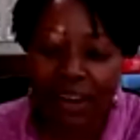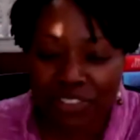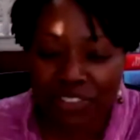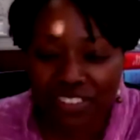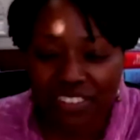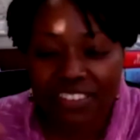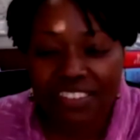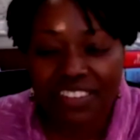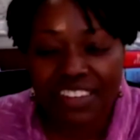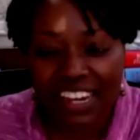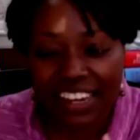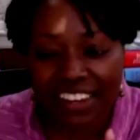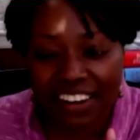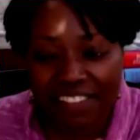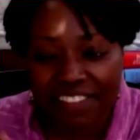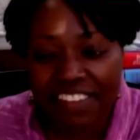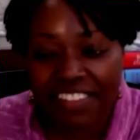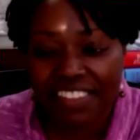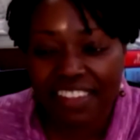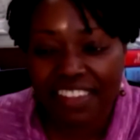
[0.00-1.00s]
was kind
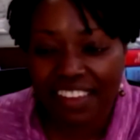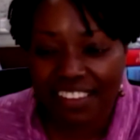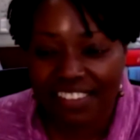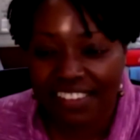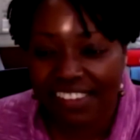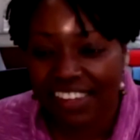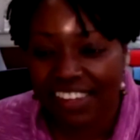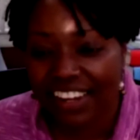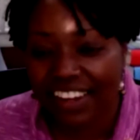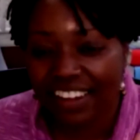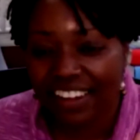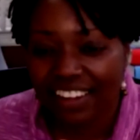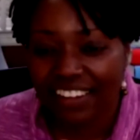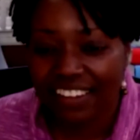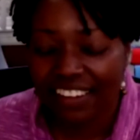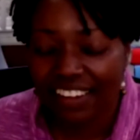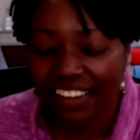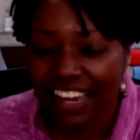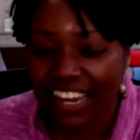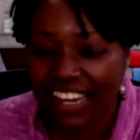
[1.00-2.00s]
of the things that I
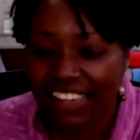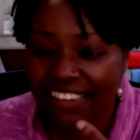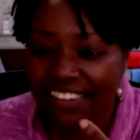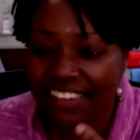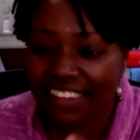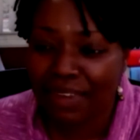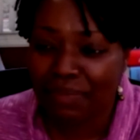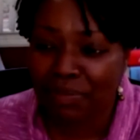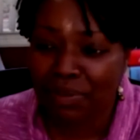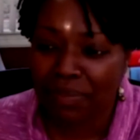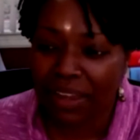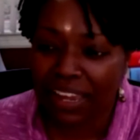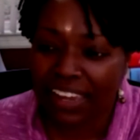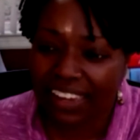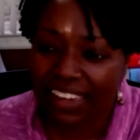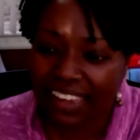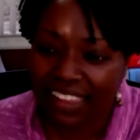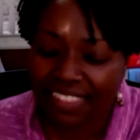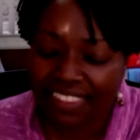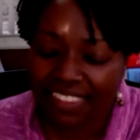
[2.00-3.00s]
had to keep in my
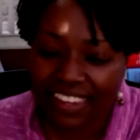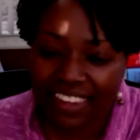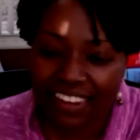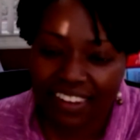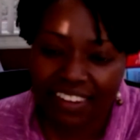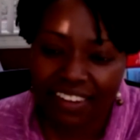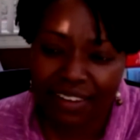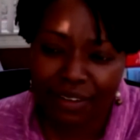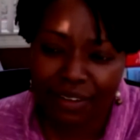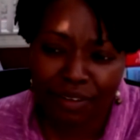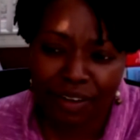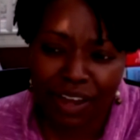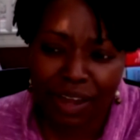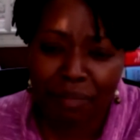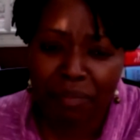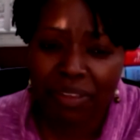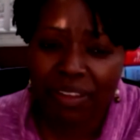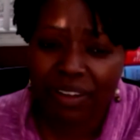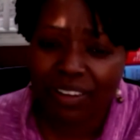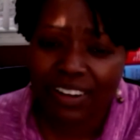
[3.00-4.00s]
head, that,
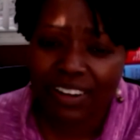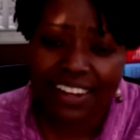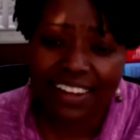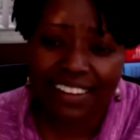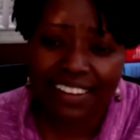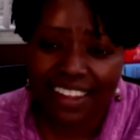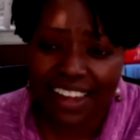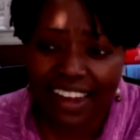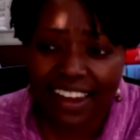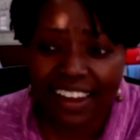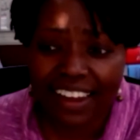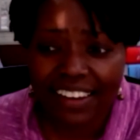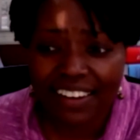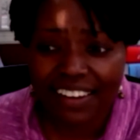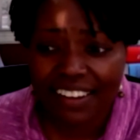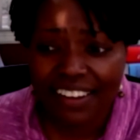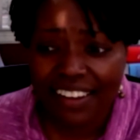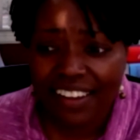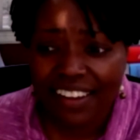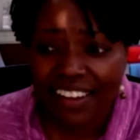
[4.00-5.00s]
I'm learning a lot
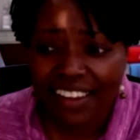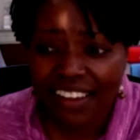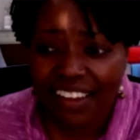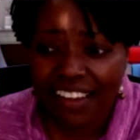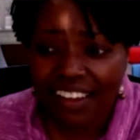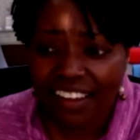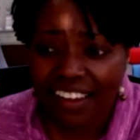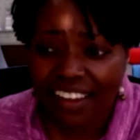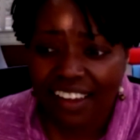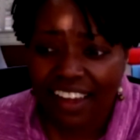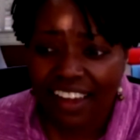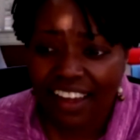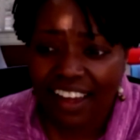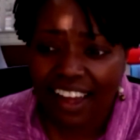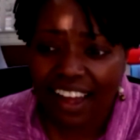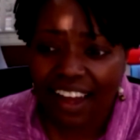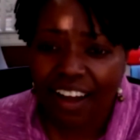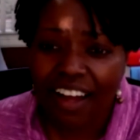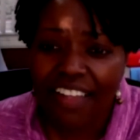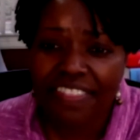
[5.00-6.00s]

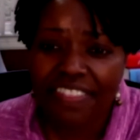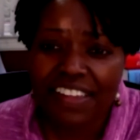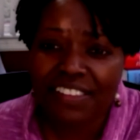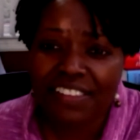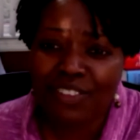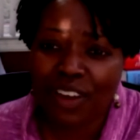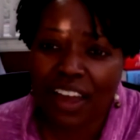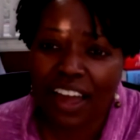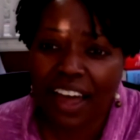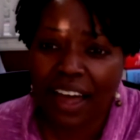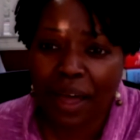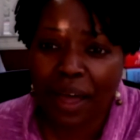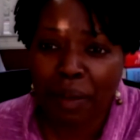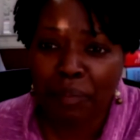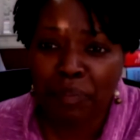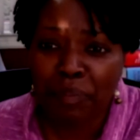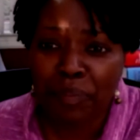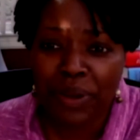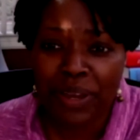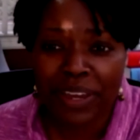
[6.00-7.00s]
on the
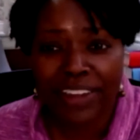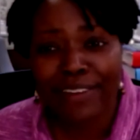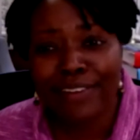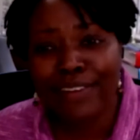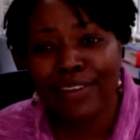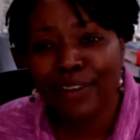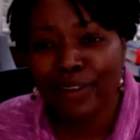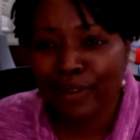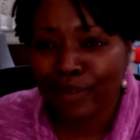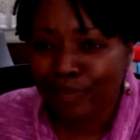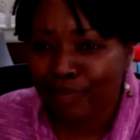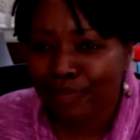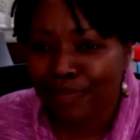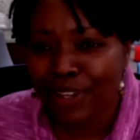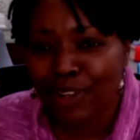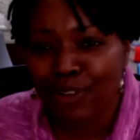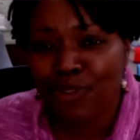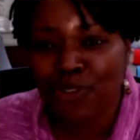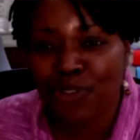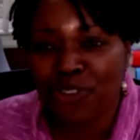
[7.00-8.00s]
job, but
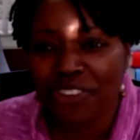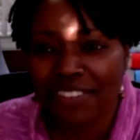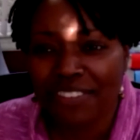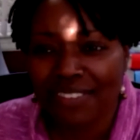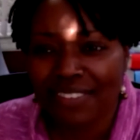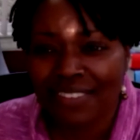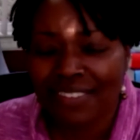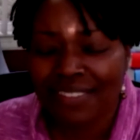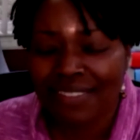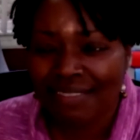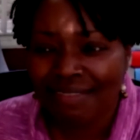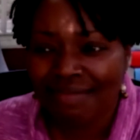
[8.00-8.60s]
there's just